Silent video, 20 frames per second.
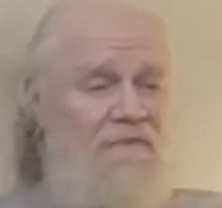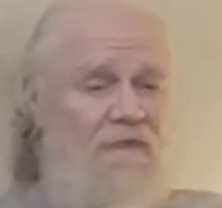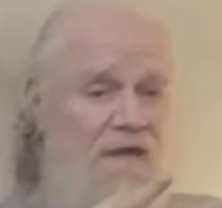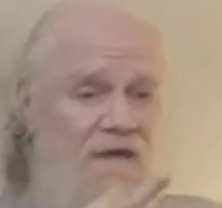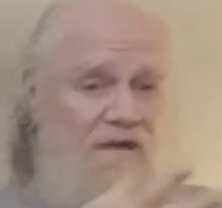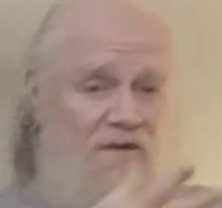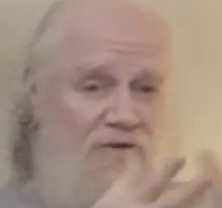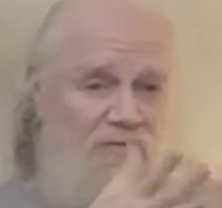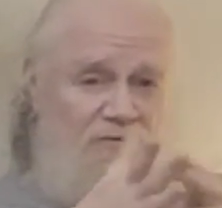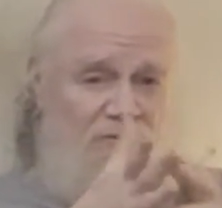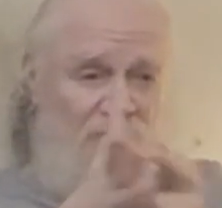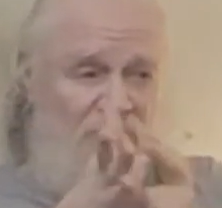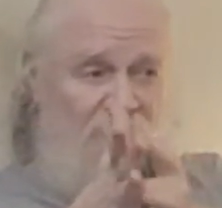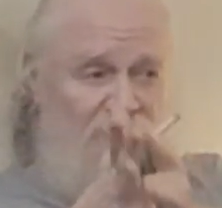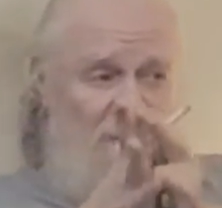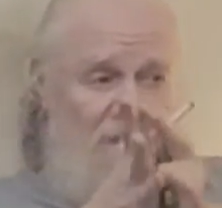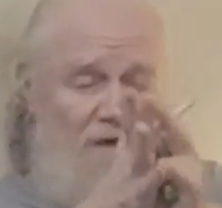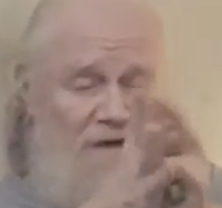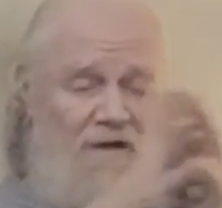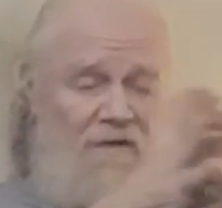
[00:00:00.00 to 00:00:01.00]
thank you to
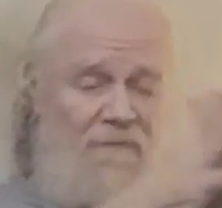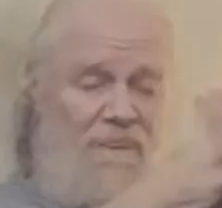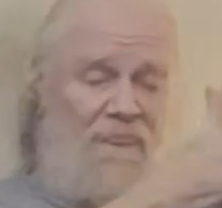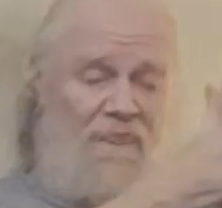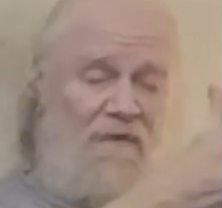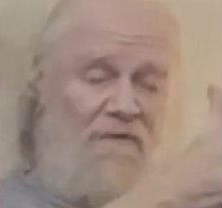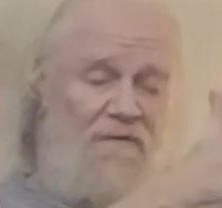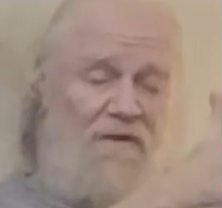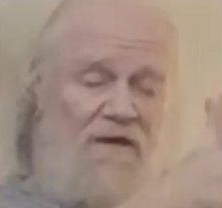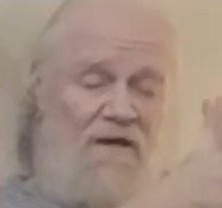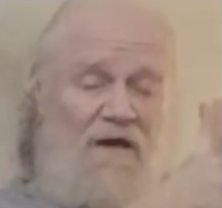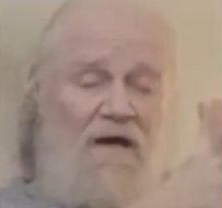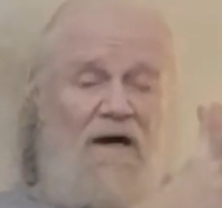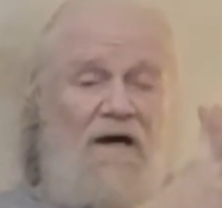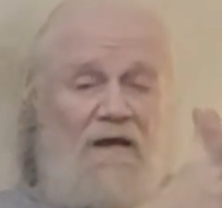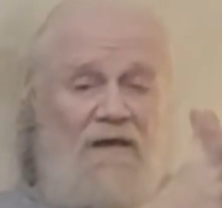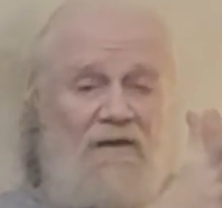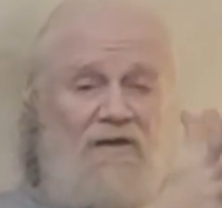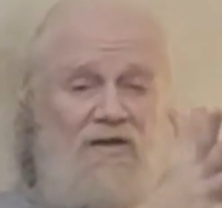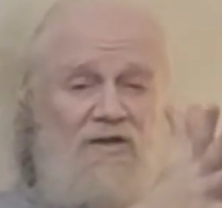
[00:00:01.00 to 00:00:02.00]
my
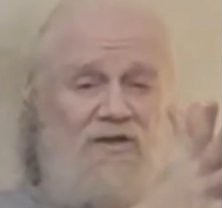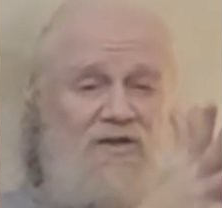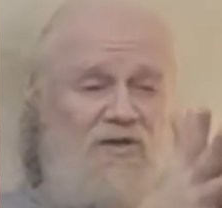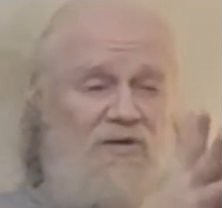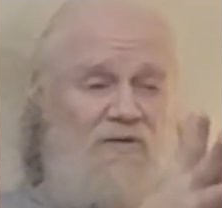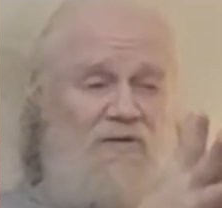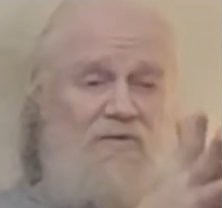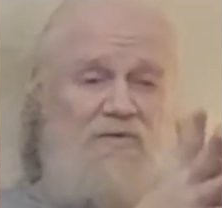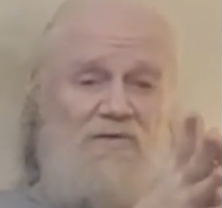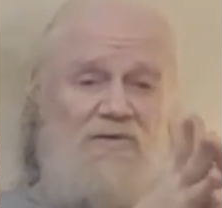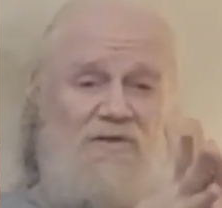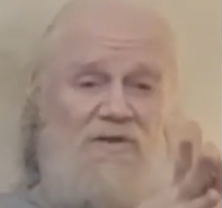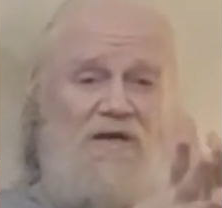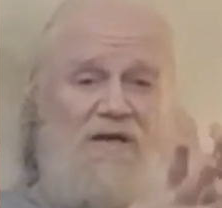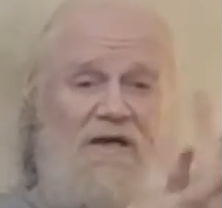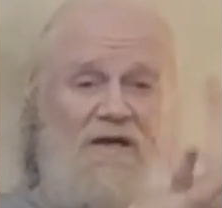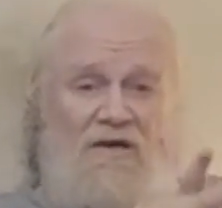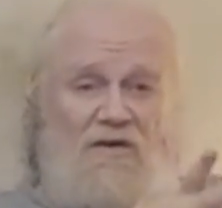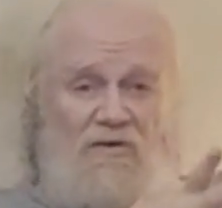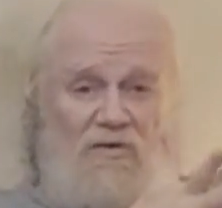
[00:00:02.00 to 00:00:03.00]
Alicia who
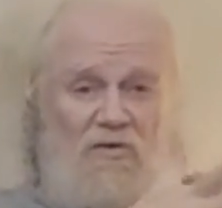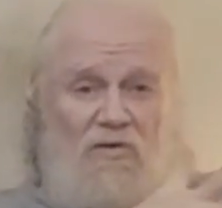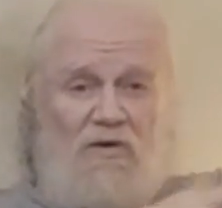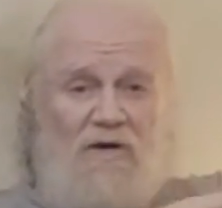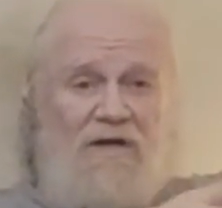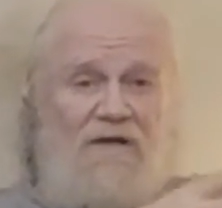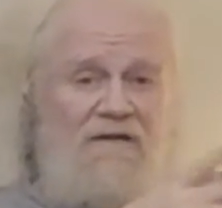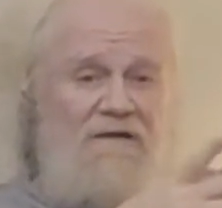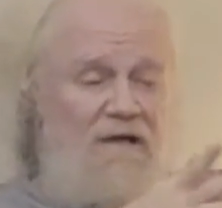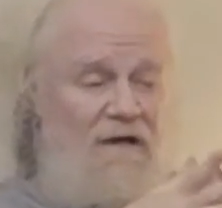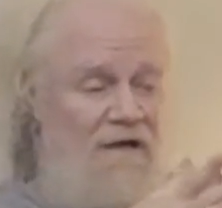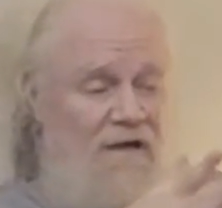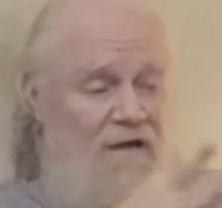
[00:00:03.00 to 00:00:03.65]
quit.